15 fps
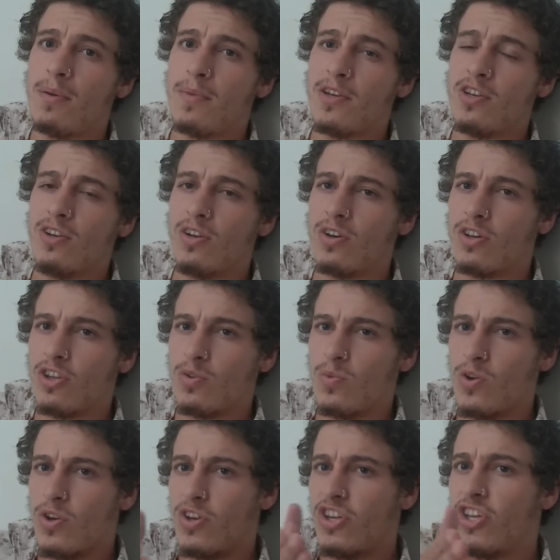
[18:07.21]
I mean, you look at the
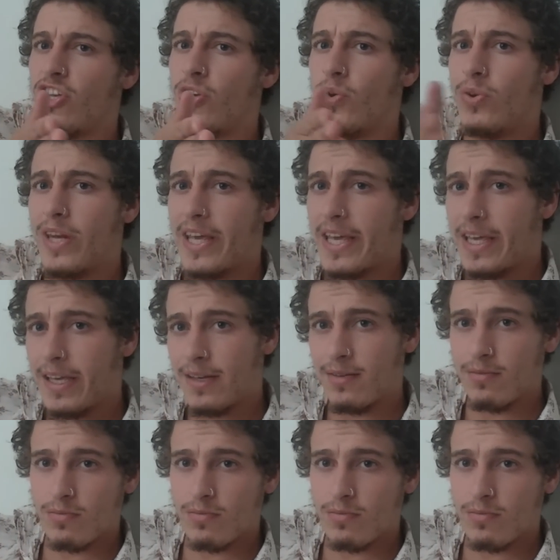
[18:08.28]
word uni,